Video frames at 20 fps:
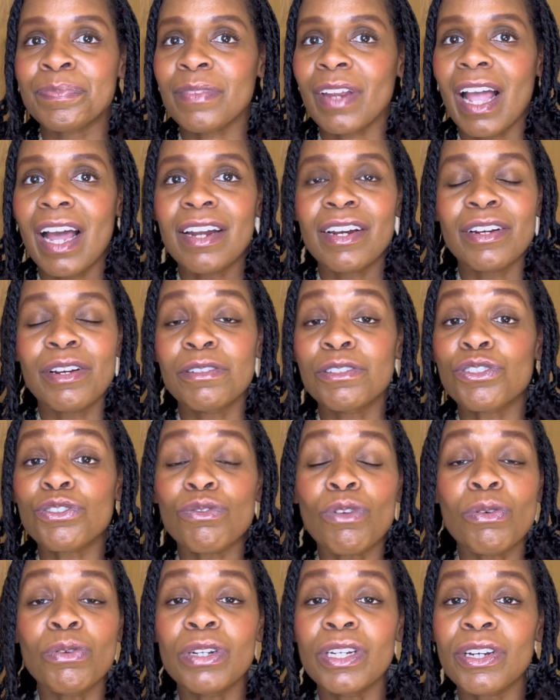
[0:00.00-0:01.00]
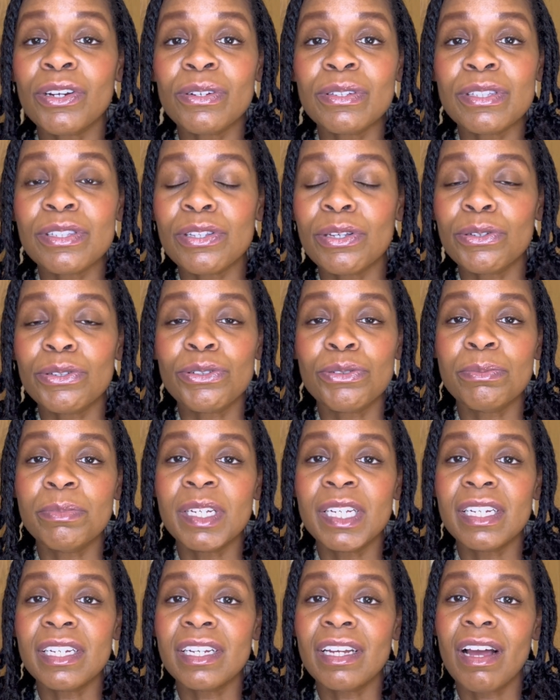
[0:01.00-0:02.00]
I don't know, scrolling on social
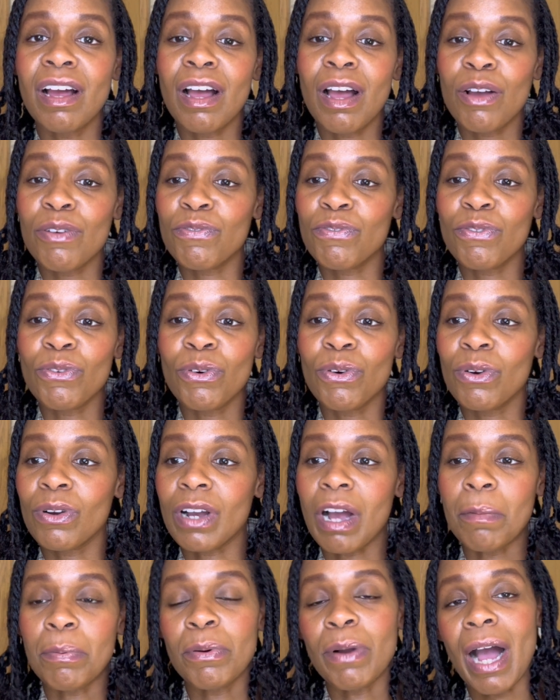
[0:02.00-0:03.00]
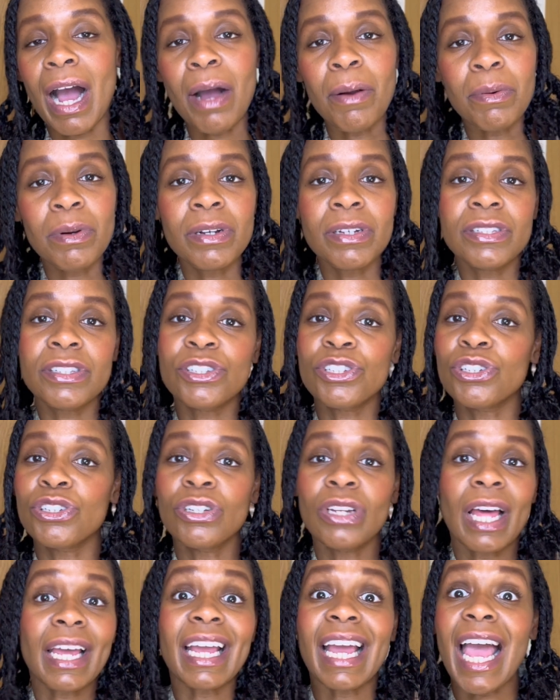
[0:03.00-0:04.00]
media for a couple hours, to
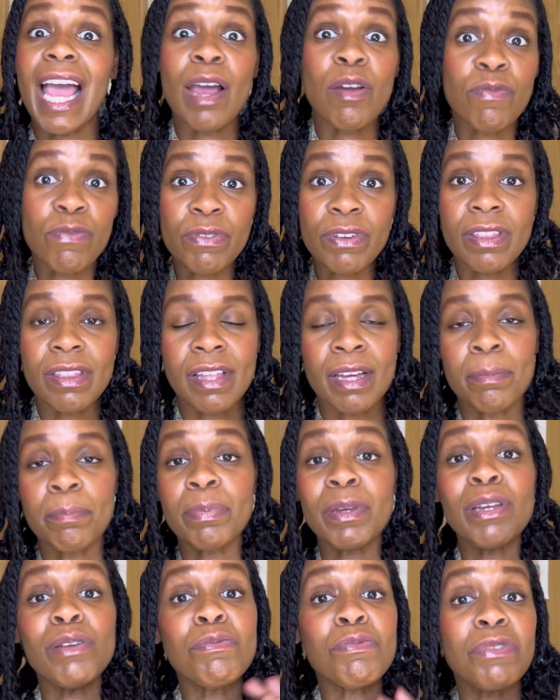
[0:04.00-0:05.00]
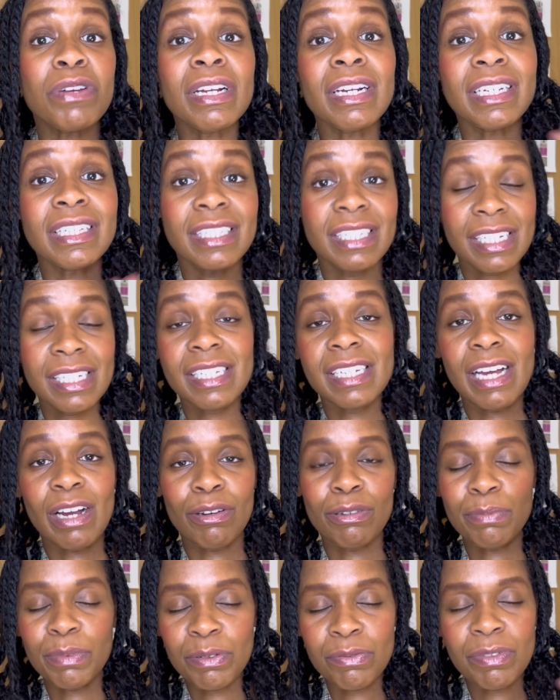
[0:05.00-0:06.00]
like everything. Be really
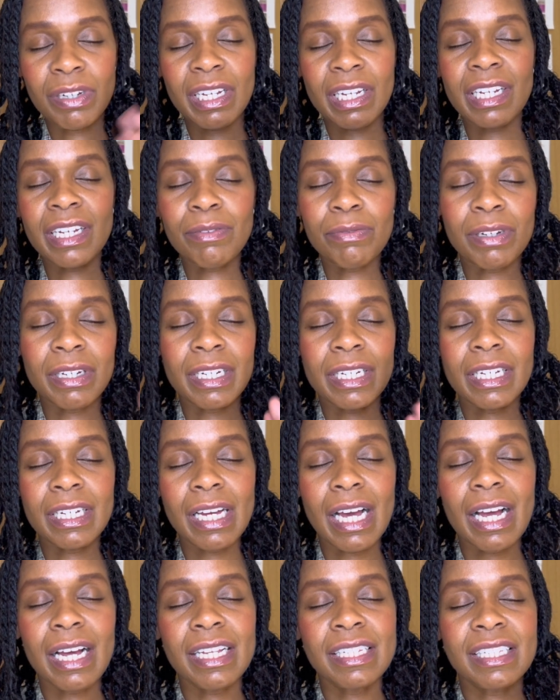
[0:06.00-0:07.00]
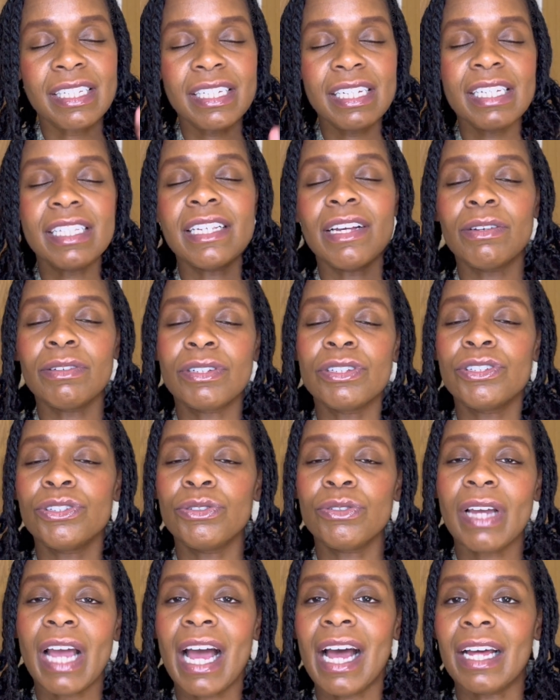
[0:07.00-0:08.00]
detailed. Be really as detailed as you
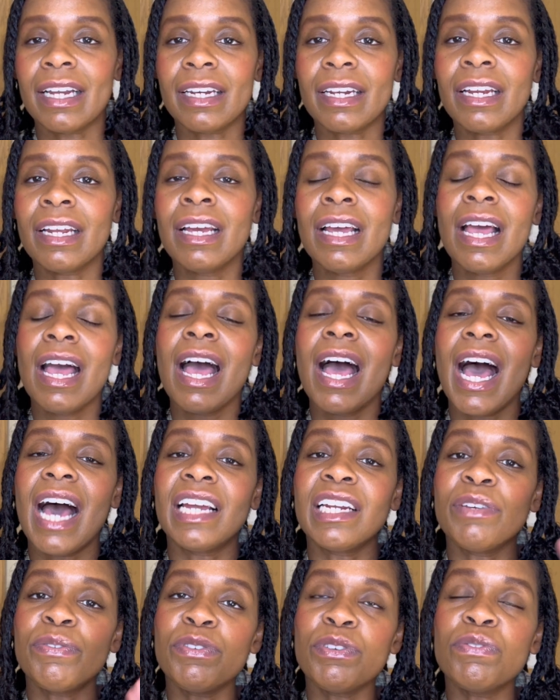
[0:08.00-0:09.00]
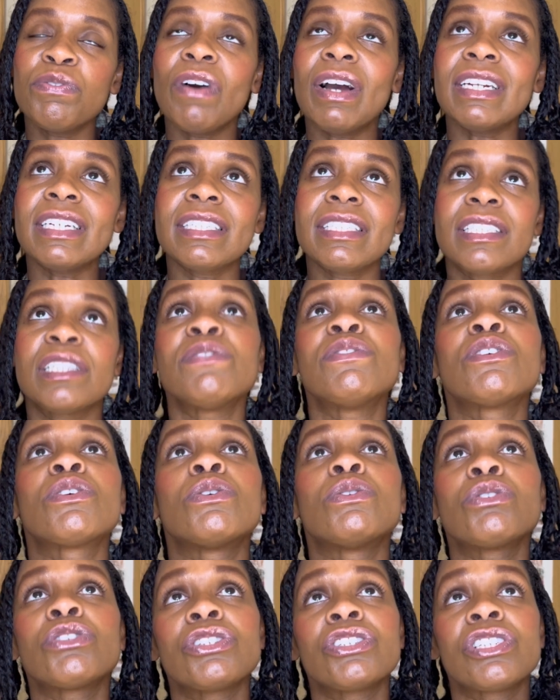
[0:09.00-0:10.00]
can. And if you find it
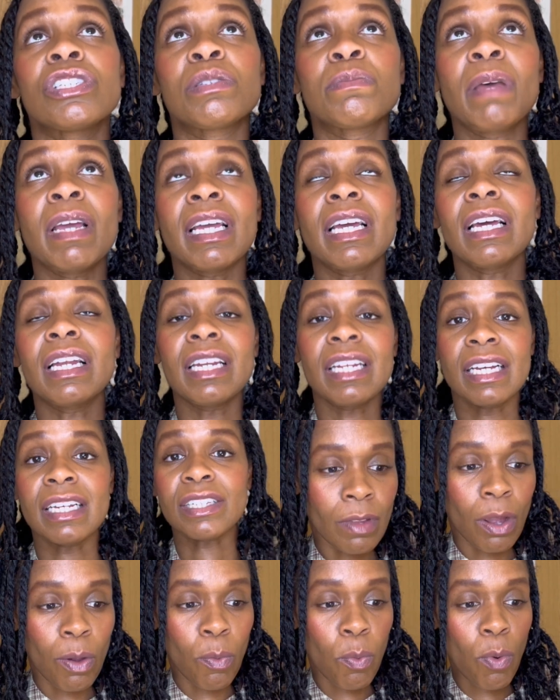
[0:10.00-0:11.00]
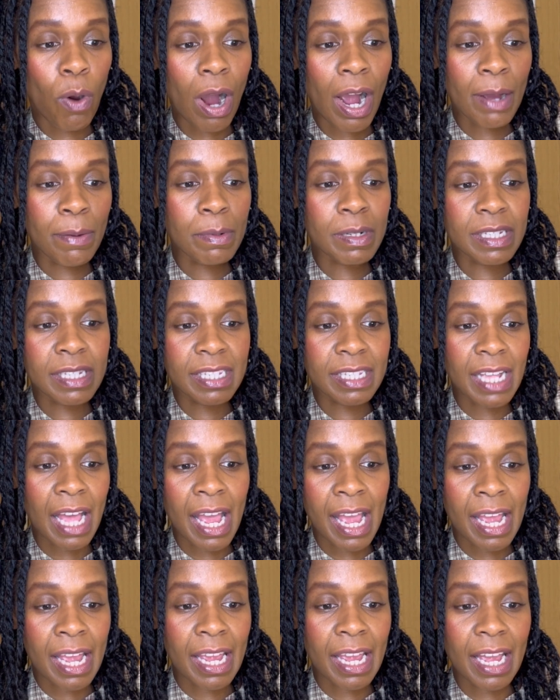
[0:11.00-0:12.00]
difficult to just make a list, what I would
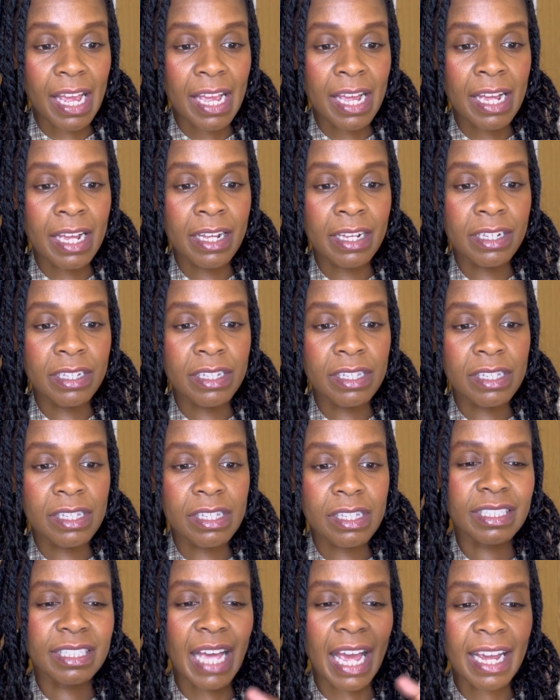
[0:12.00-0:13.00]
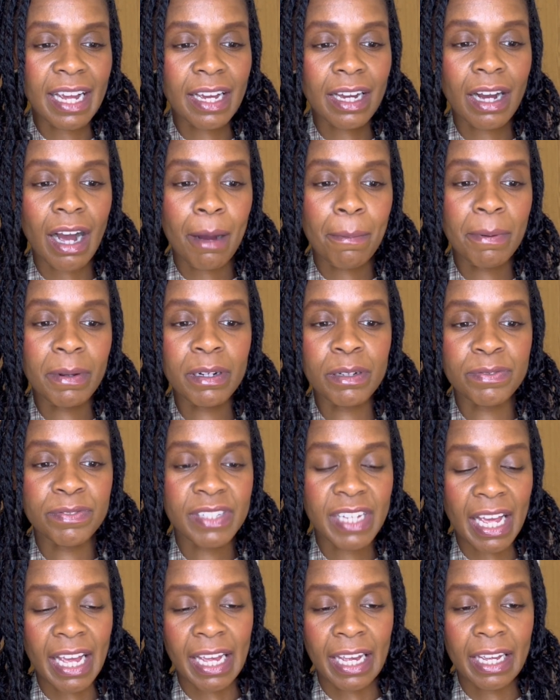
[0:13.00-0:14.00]
say is take a couple of
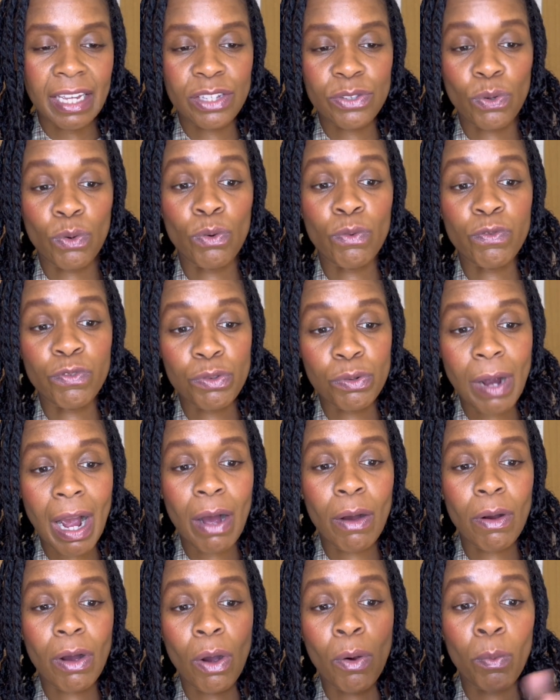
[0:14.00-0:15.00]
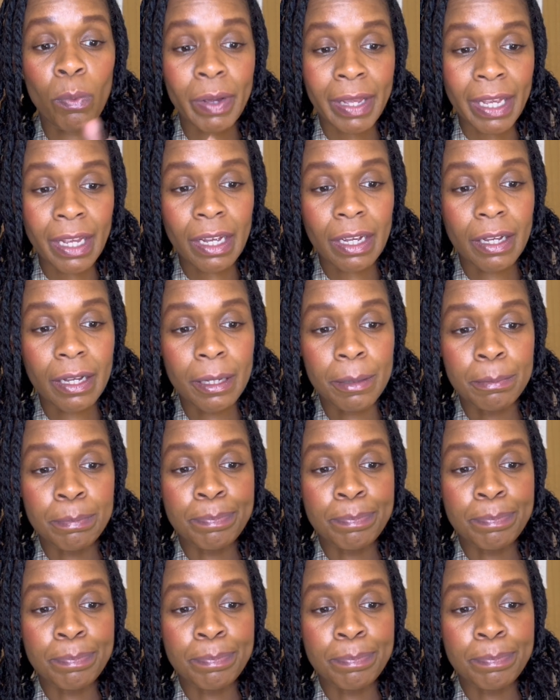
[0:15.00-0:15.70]
days or throughout a week,